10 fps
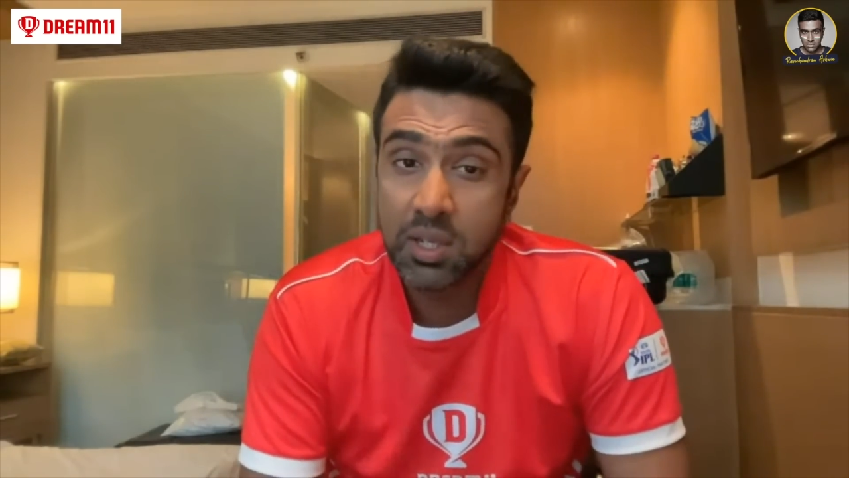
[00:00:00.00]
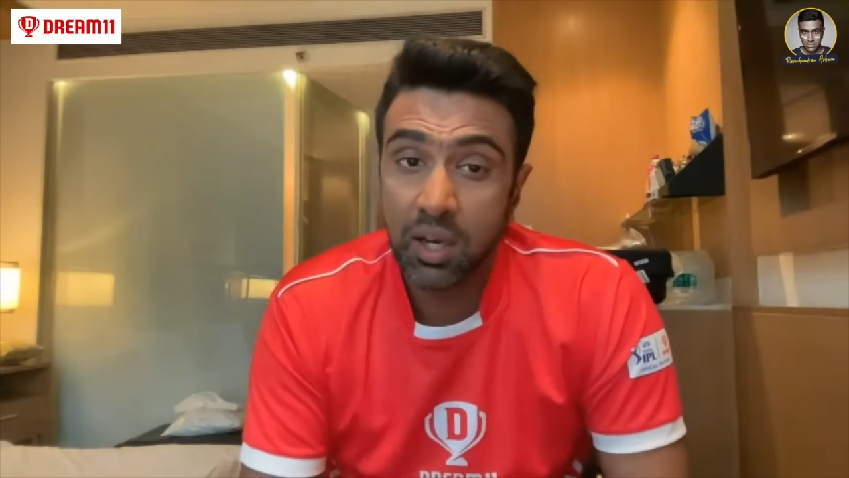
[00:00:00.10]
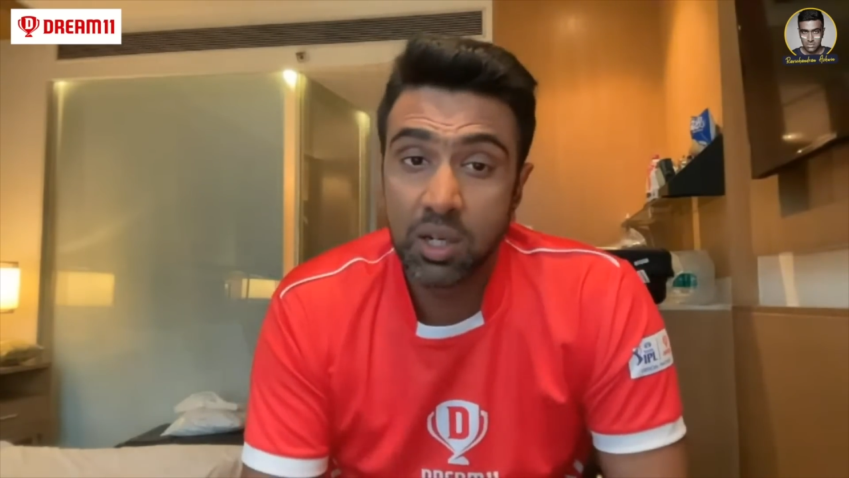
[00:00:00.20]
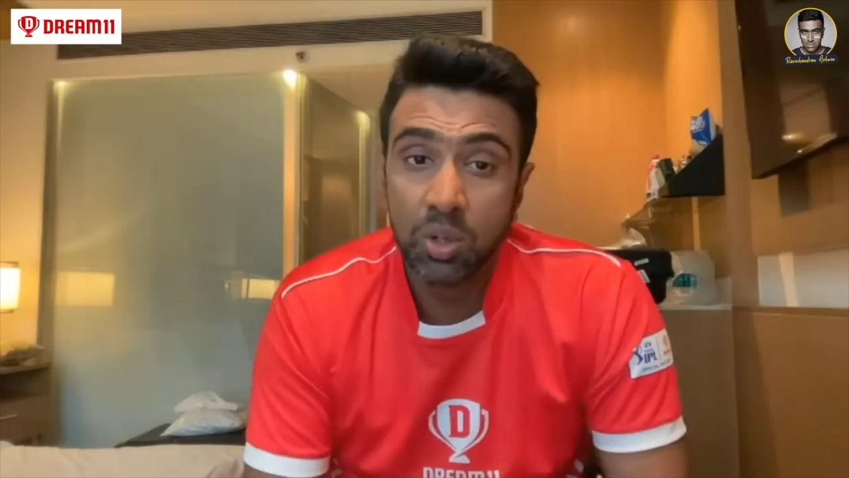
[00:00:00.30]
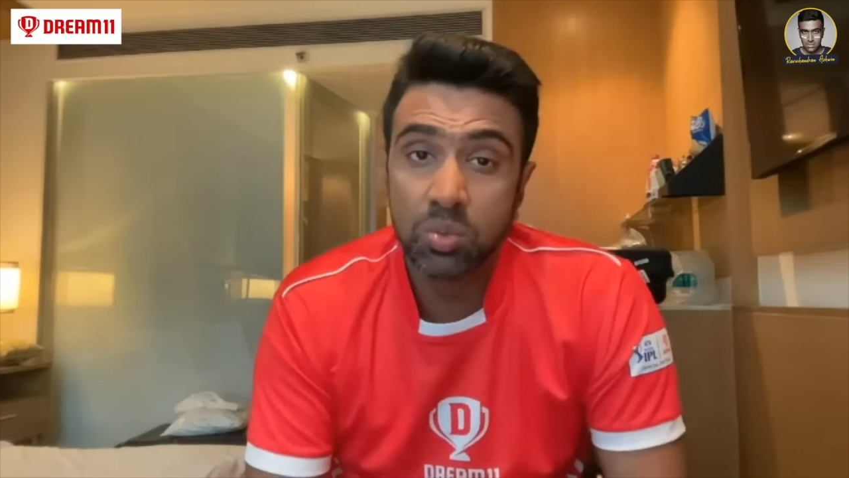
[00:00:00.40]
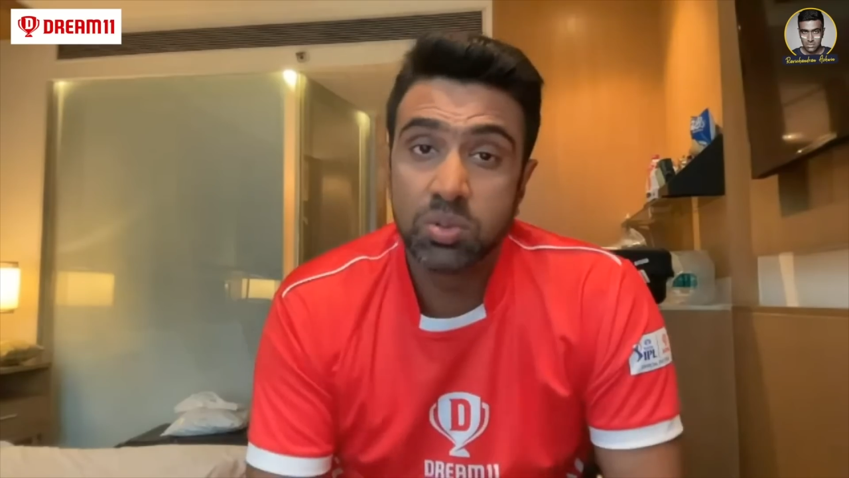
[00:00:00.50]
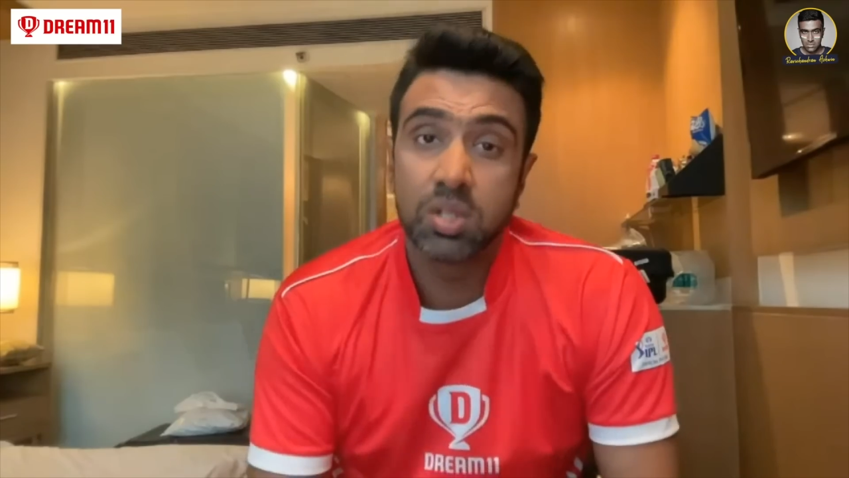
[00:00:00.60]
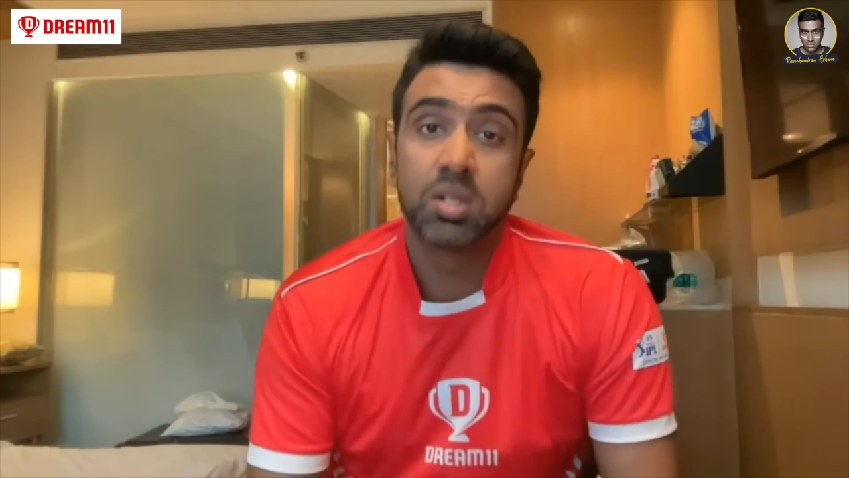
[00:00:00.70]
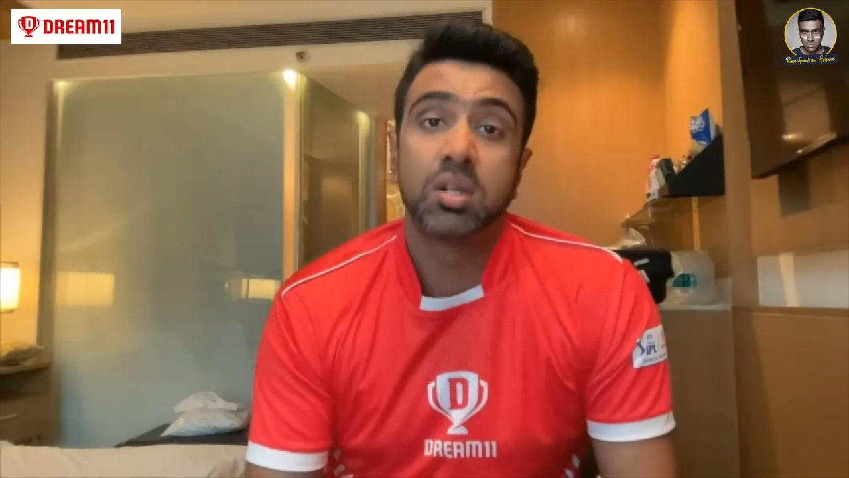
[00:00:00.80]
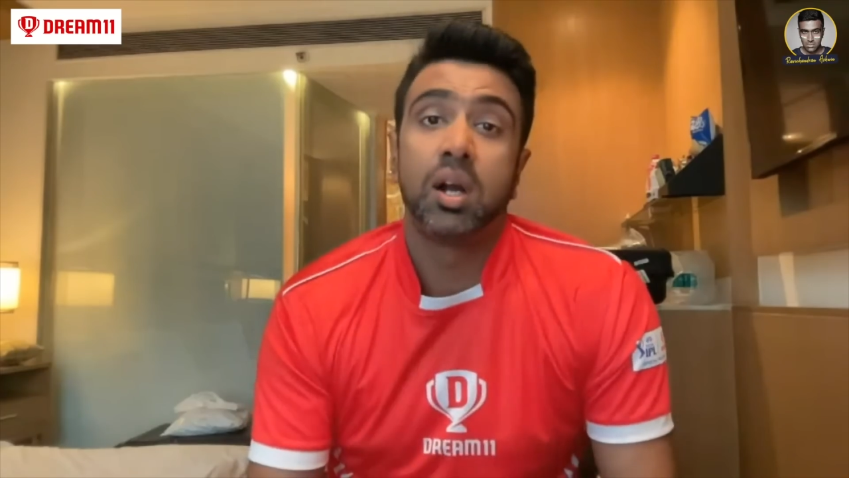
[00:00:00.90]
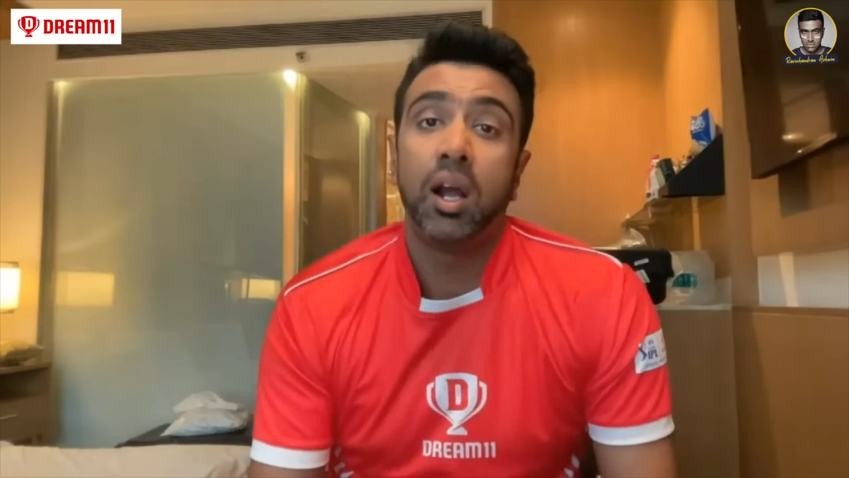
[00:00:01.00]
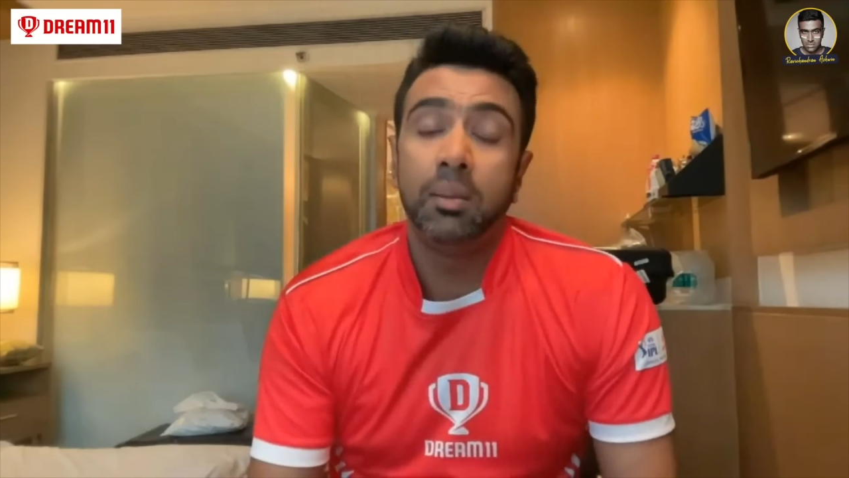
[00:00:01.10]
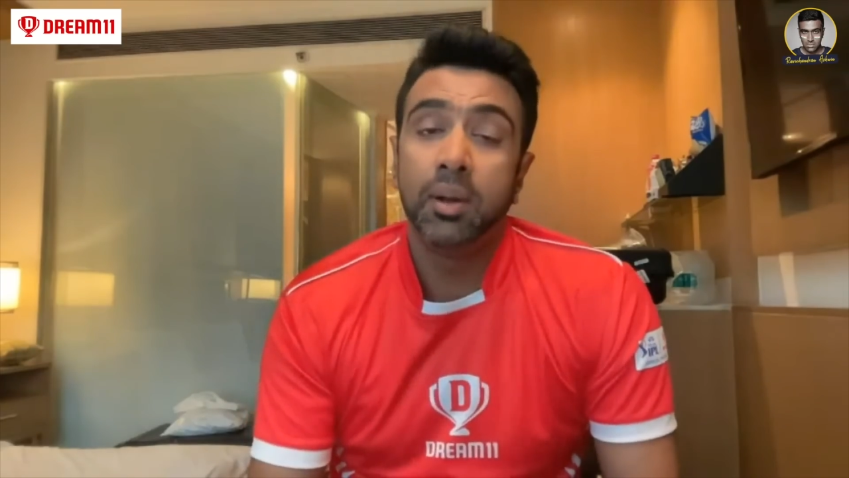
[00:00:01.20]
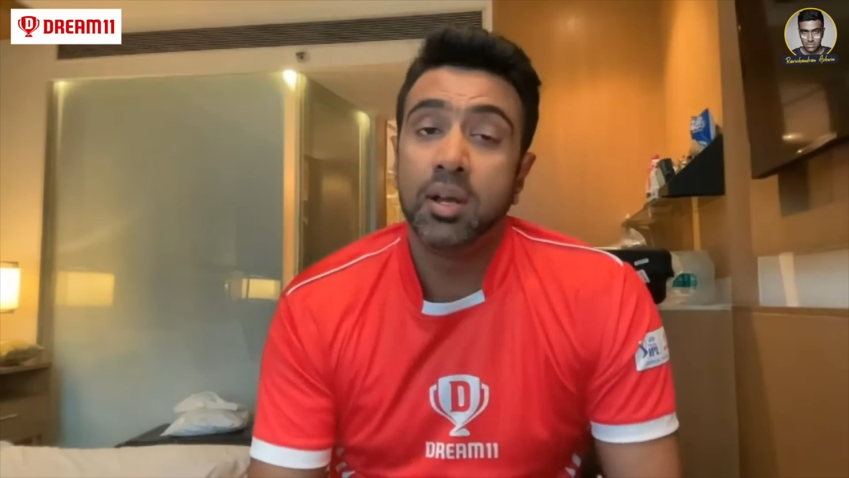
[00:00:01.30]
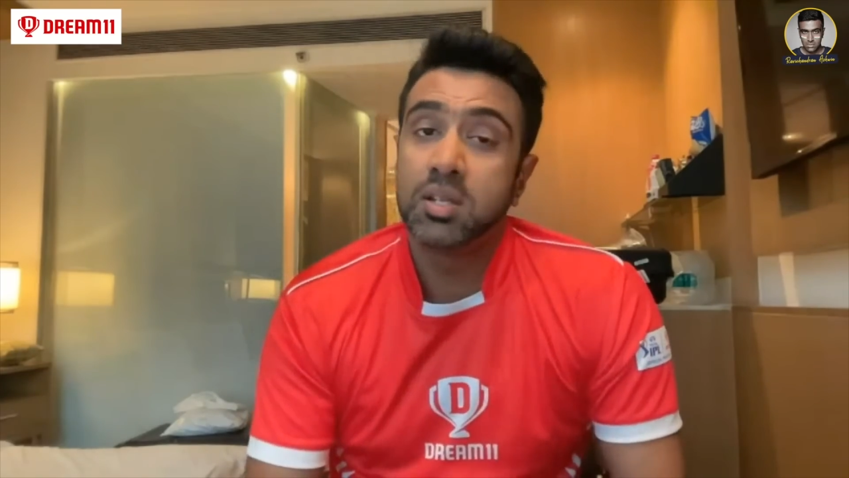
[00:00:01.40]
Lucknow's
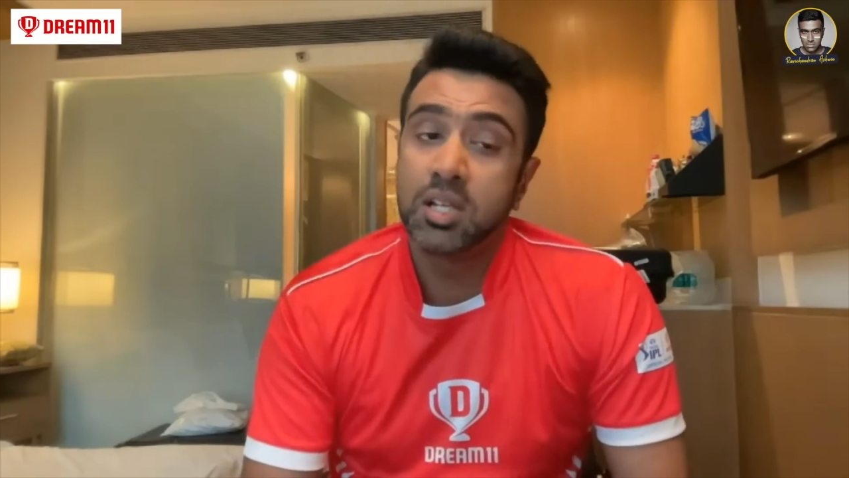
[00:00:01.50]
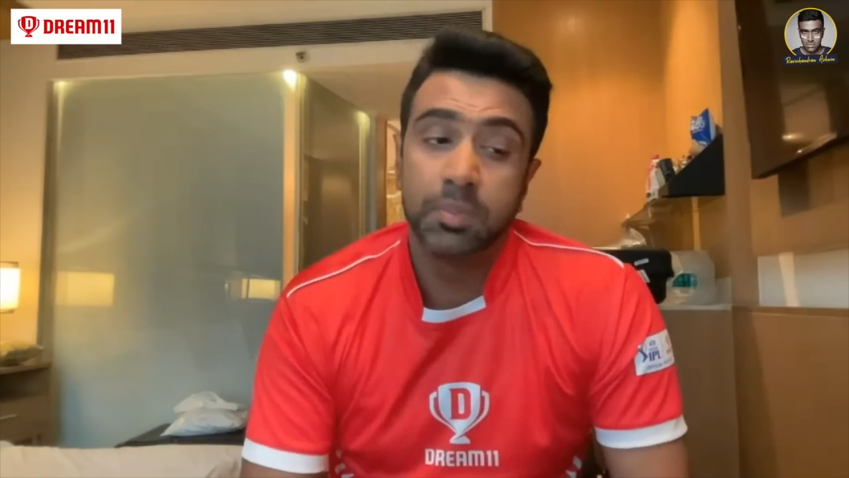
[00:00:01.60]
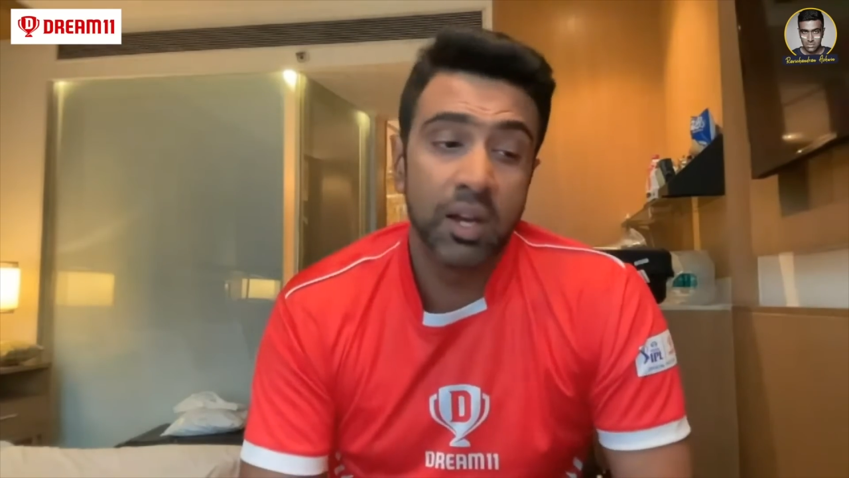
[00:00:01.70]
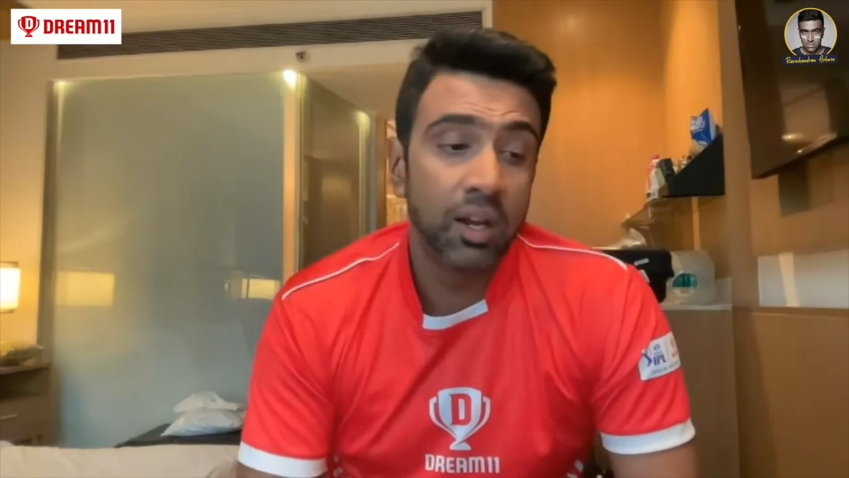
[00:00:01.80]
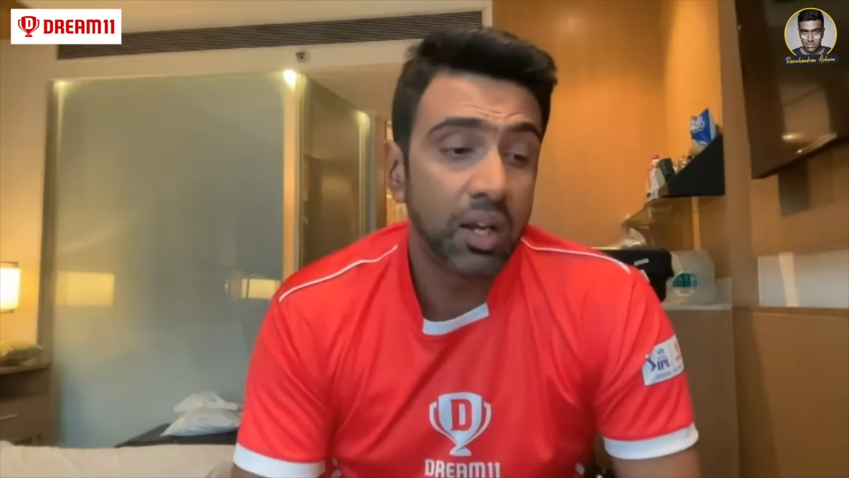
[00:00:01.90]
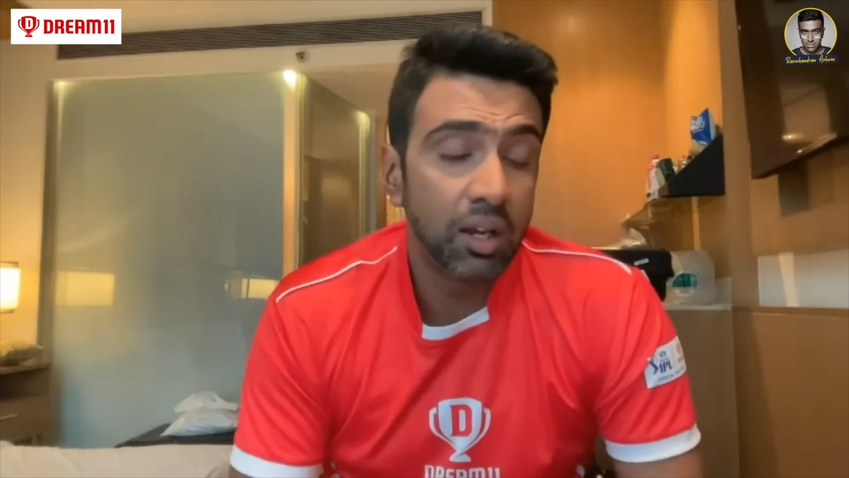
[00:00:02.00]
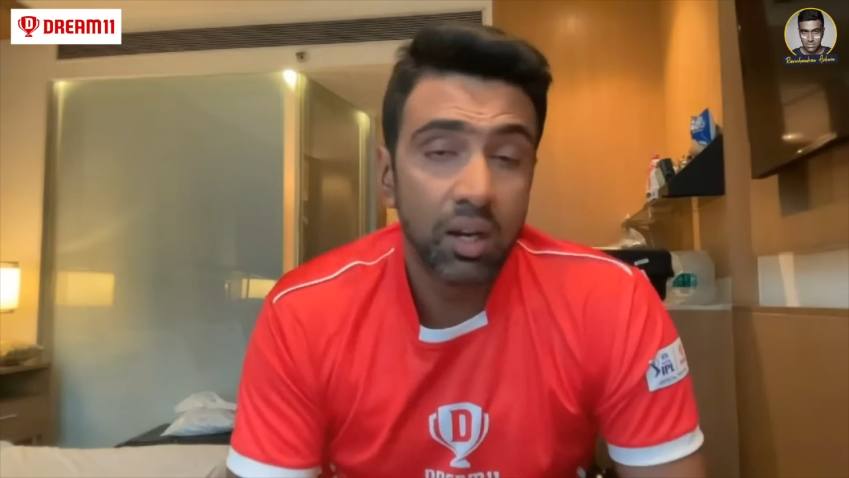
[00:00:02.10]
Kyle Myers has been in